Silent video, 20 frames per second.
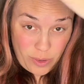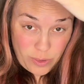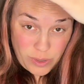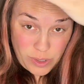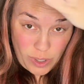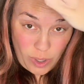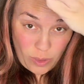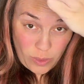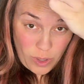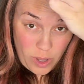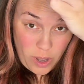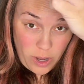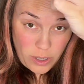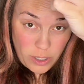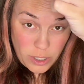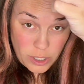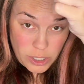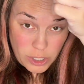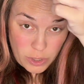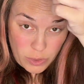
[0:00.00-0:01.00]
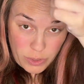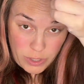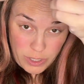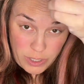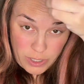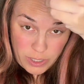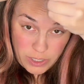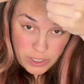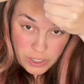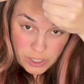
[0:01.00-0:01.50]
So long or short, you're
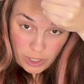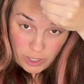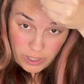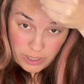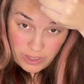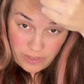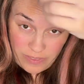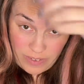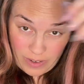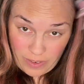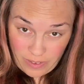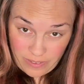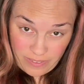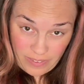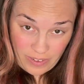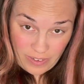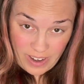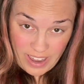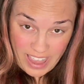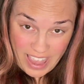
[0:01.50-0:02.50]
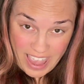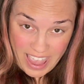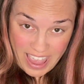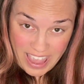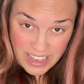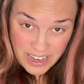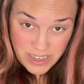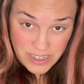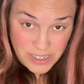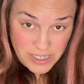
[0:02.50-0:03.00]
gonna start at the very, very
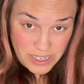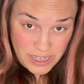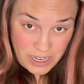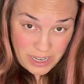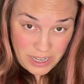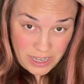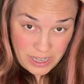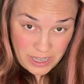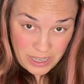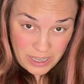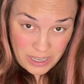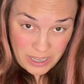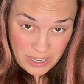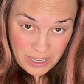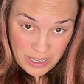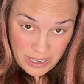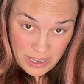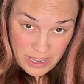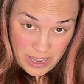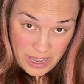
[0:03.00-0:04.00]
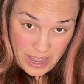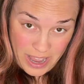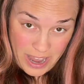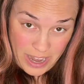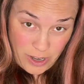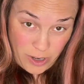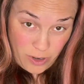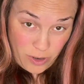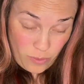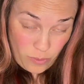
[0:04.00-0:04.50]
ends and
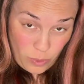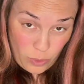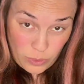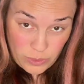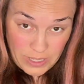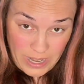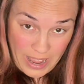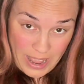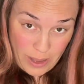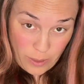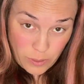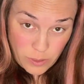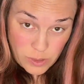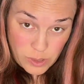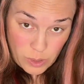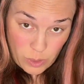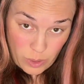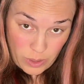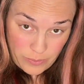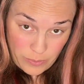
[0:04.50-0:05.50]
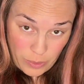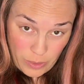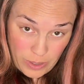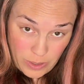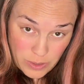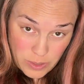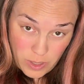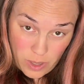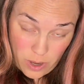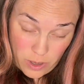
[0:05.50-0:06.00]
you're gonna roll down. So if your hair
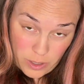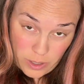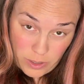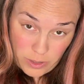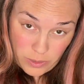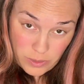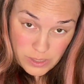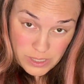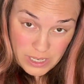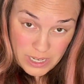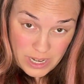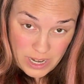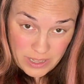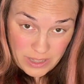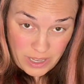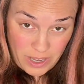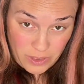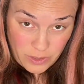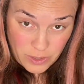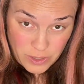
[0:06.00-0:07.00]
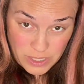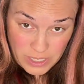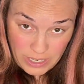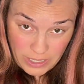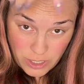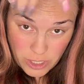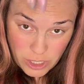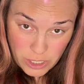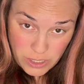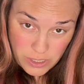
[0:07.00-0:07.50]
is longer, you'll see it on the other
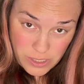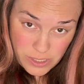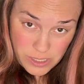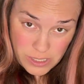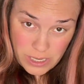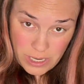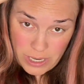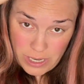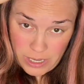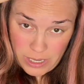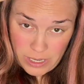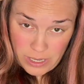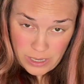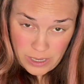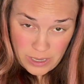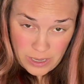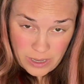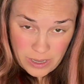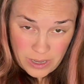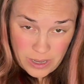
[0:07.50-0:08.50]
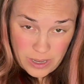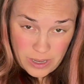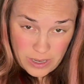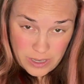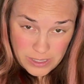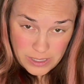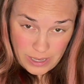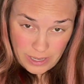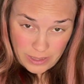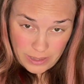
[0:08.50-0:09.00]
sections,
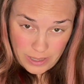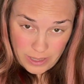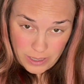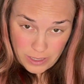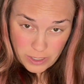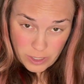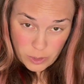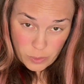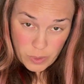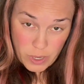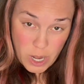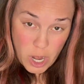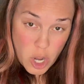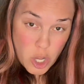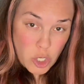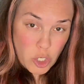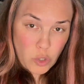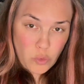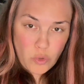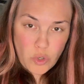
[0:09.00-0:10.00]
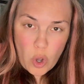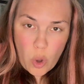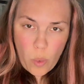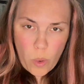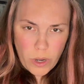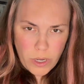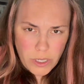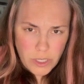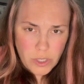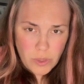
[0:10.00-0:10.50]
exactly how to do it. You don't
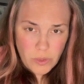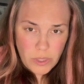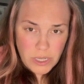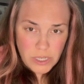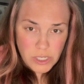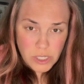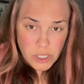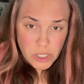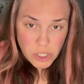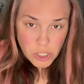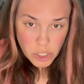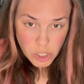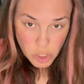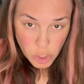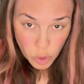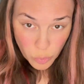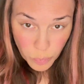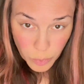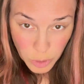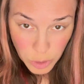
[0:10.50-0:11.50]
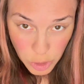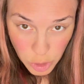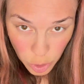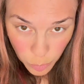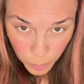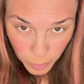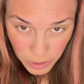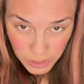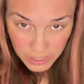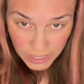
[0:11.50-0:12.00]
wanna do this super,
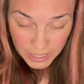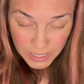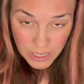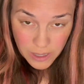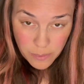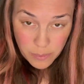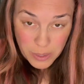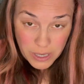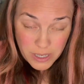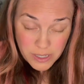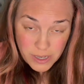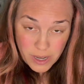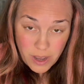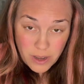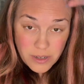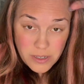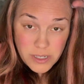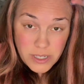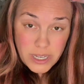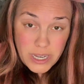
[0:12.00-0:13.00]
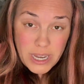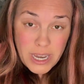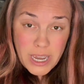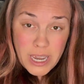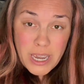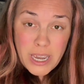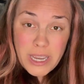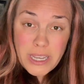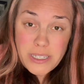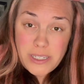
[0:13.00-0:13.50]
super tight because honestly,
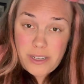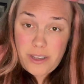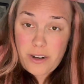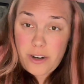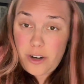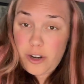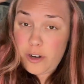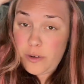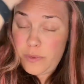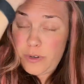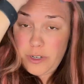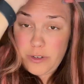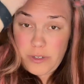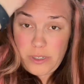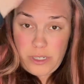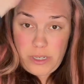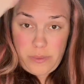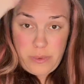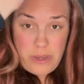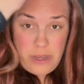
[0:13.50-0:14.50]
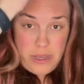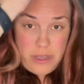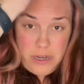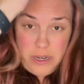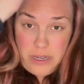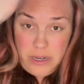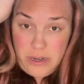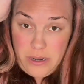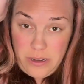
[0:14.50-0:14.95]
it's gonna hurt when you're sleeping on it,